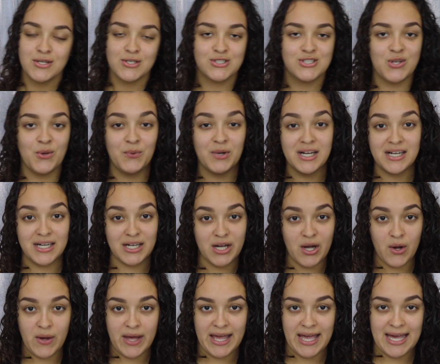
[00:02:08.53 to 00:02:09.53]
So we're gonna
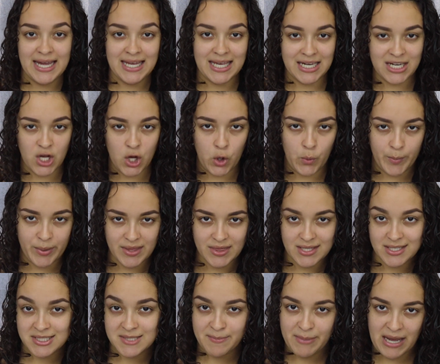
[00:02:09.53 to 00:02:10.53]
go ahead and open
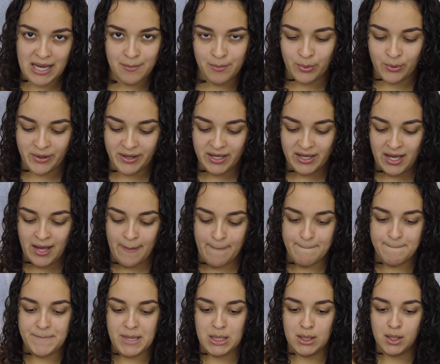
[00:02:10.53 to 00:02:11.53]
this bad boy
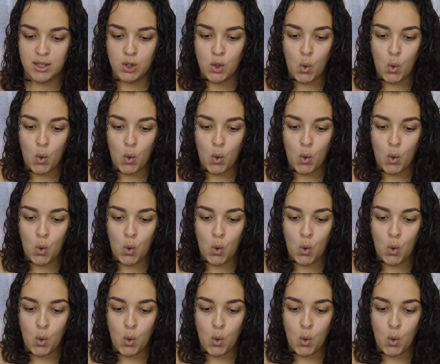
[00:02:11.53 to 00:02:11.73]
up.